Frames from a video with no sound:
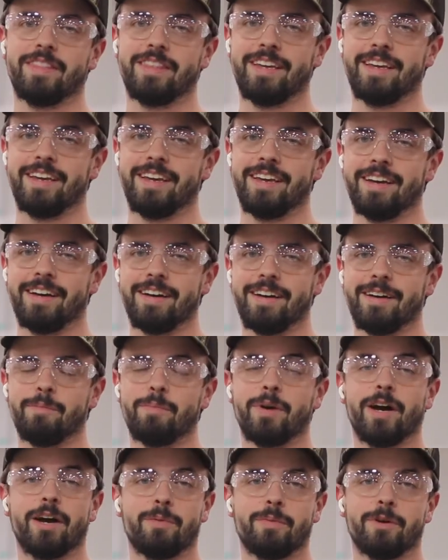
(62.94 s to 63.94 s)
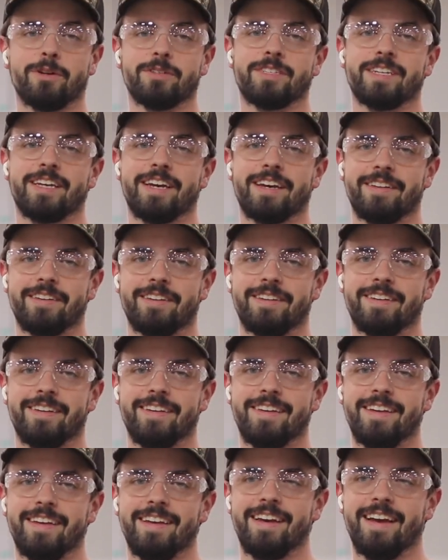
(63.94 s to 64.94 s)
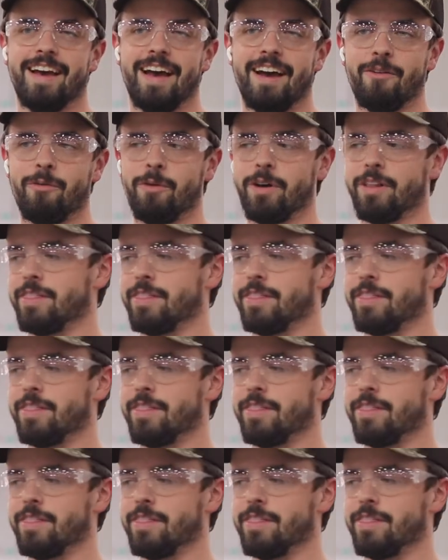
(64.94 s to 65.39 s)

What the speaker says: the binder posts together with